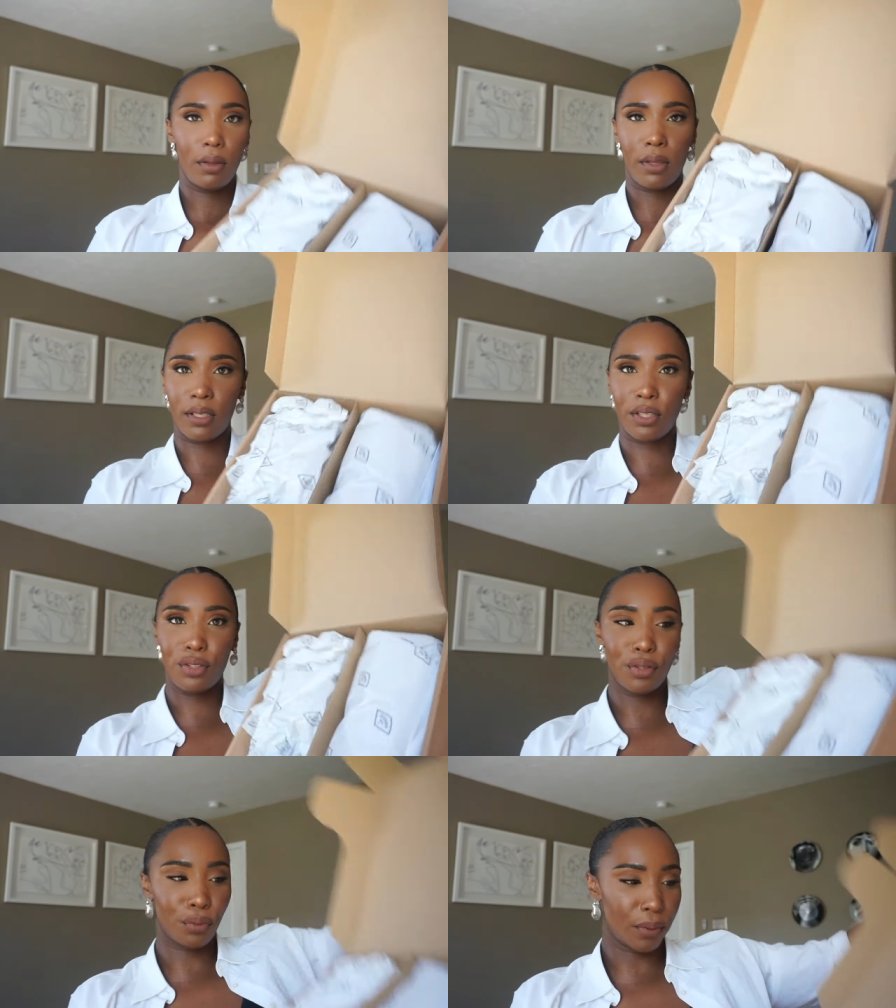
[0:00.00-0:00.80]
This
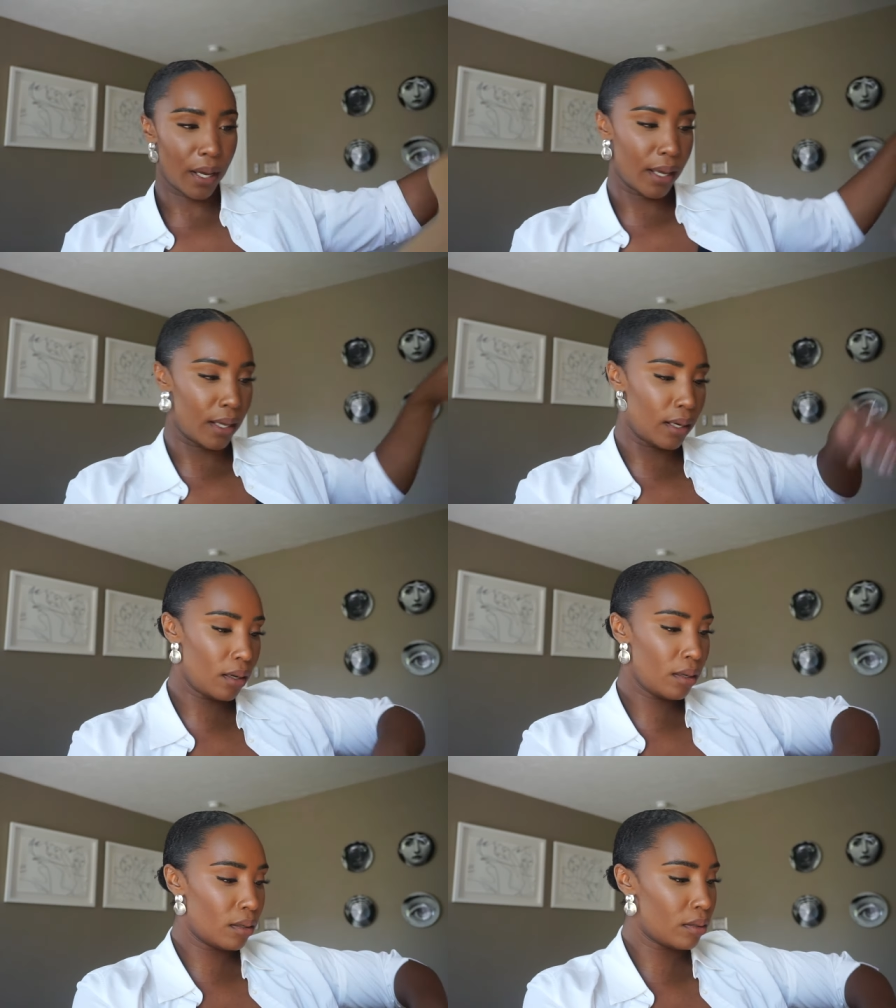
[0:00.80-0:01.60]
is the
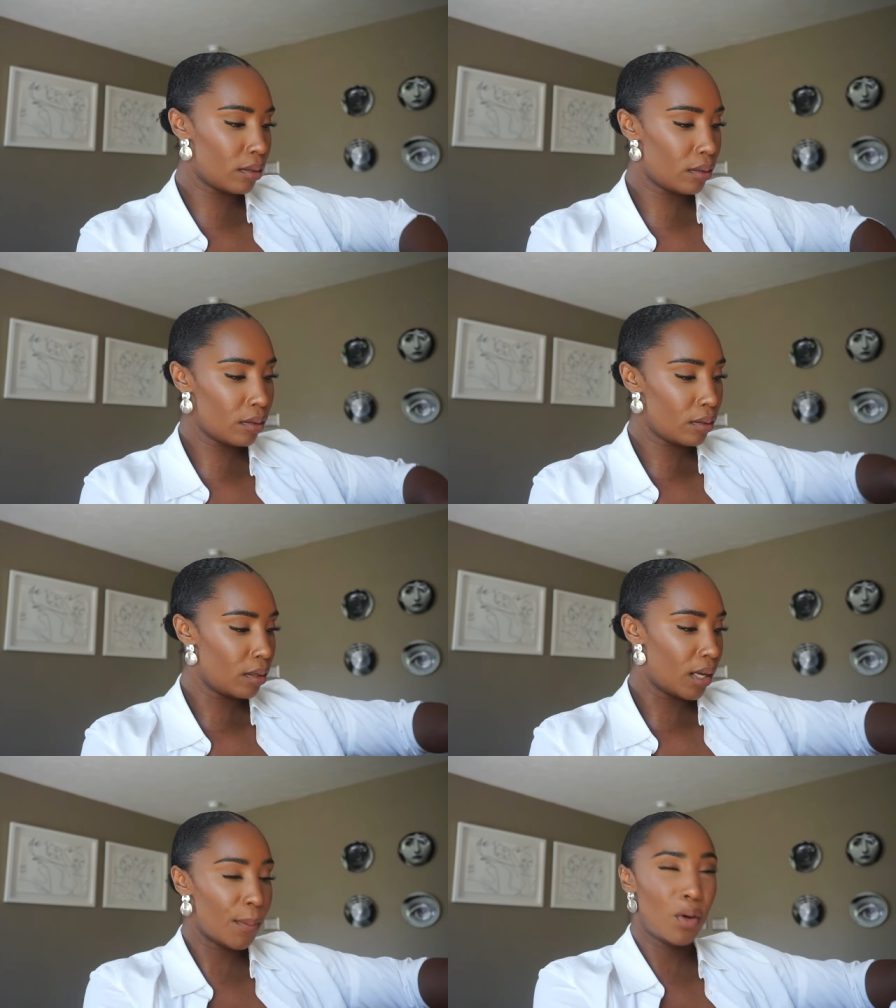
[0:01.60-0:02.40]
red.
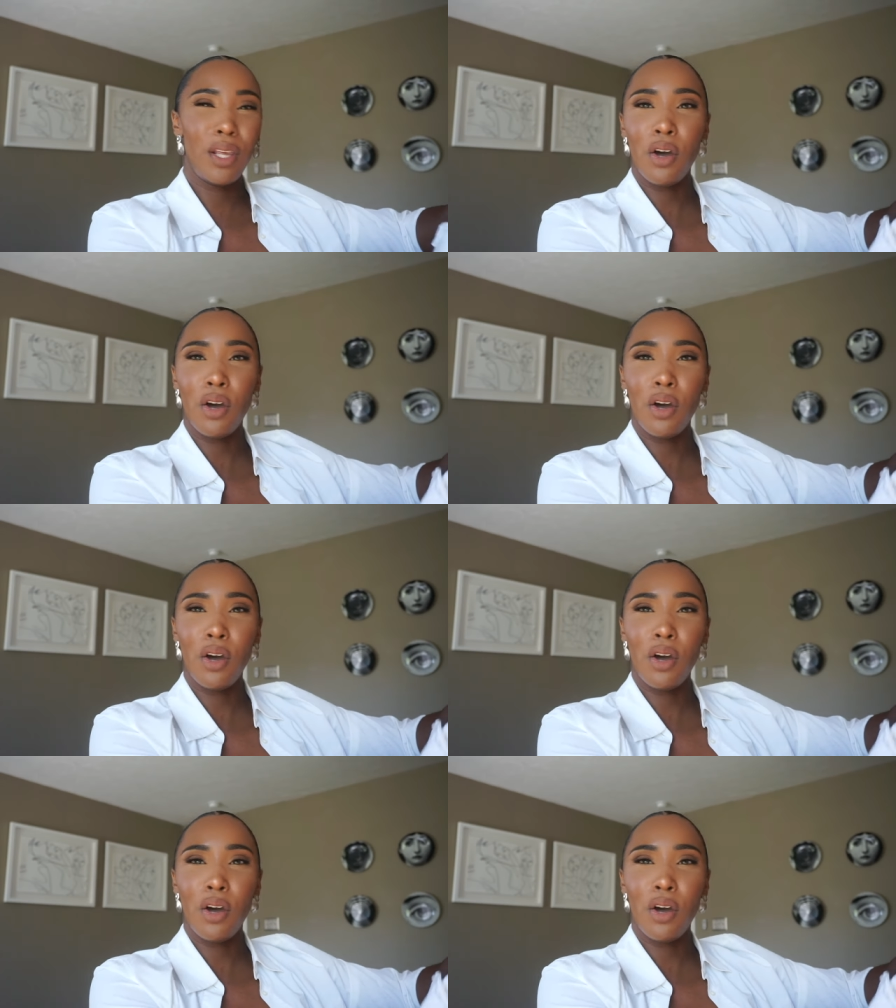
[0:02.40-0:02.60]
I'm only